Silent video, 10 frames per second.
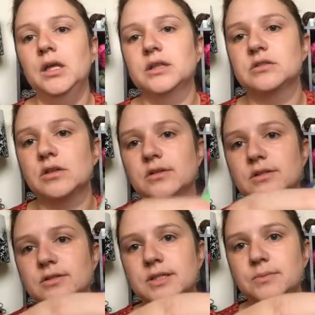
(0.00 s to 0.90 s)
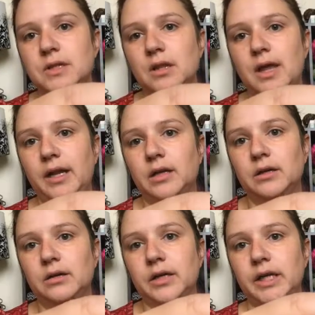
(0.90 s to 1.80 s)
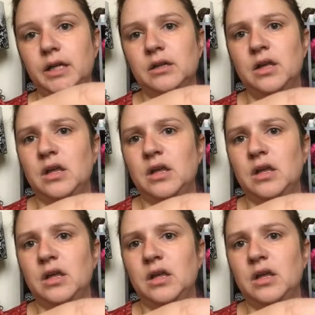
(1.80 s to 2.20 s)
There's also some of the lighter green